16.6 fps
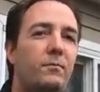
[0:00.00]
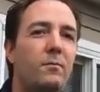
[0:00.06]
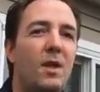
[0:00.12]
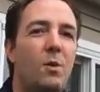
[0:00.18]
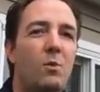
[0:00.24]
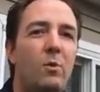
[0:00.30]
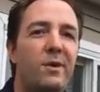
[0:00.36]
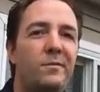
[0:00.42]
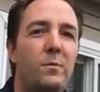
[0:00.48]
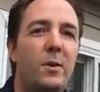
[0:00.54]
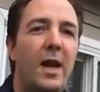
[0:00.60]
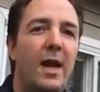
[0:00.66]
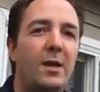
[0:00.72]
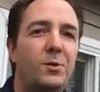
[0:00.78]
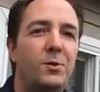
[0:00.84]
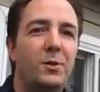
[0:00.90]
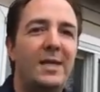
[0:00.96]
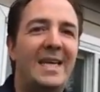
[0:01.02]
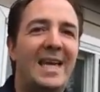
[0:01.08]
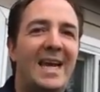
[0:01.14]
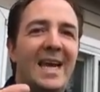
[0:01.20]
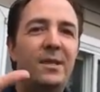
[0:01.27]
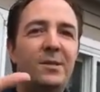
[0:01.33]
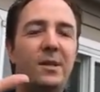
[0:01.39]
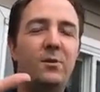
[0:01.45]
what if we actually
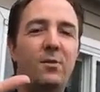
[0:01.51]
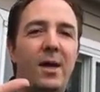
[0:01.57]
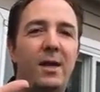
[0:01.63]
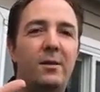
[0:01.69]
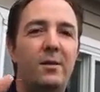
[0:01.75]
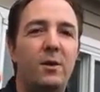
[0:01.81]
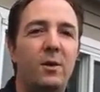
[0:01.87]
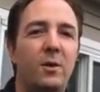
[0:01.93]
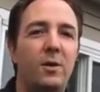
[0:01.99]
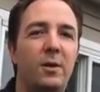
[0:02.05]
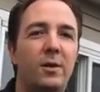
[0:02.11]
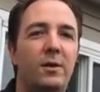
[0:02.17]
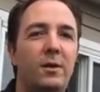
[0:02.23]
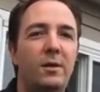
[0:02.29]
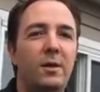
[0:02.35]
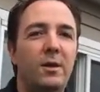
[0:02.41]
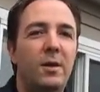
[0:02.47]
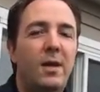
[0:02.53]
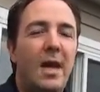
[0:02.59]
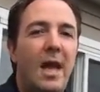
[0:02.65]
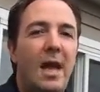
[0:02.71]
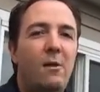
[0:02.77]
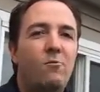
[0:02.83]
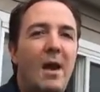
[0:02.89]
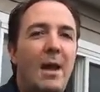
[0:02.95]
integrated the hood
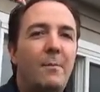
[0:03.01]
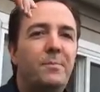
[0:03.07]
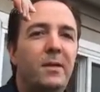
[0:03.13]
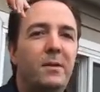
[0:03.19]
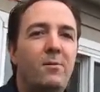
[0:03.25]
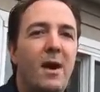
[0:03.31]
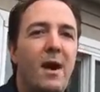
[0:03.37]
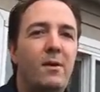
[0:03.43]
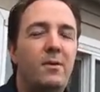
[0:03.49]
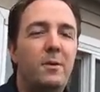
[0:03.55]
and wrapped it around the